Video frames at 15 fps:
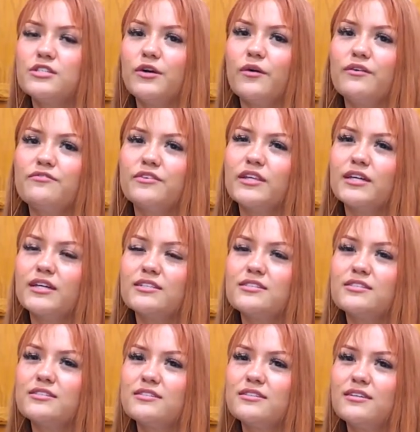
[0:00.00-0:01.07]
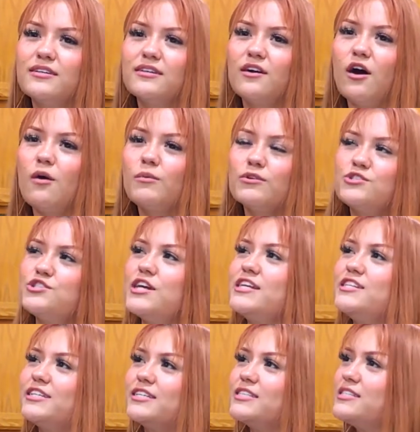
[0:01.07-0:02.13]
So I feel like it's almost
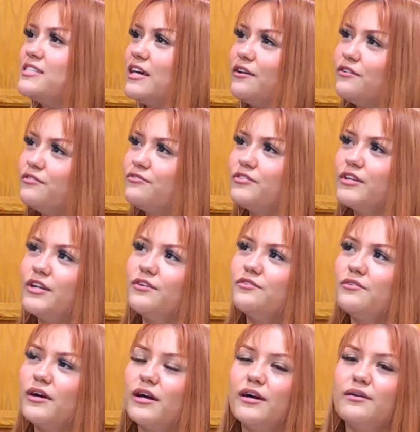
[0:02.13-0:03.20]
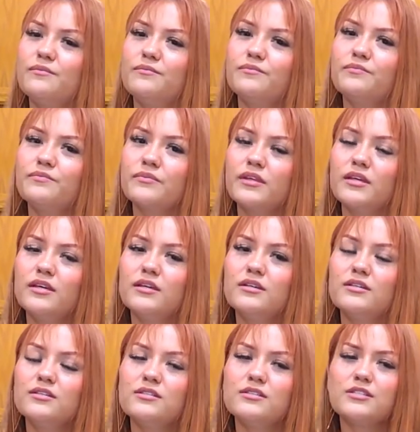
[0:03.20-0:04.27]
changing itself, you know? Um,
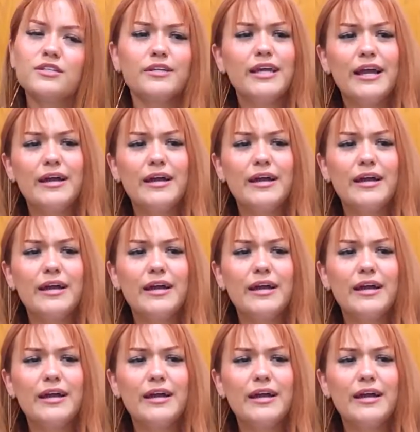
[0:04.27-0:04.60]
so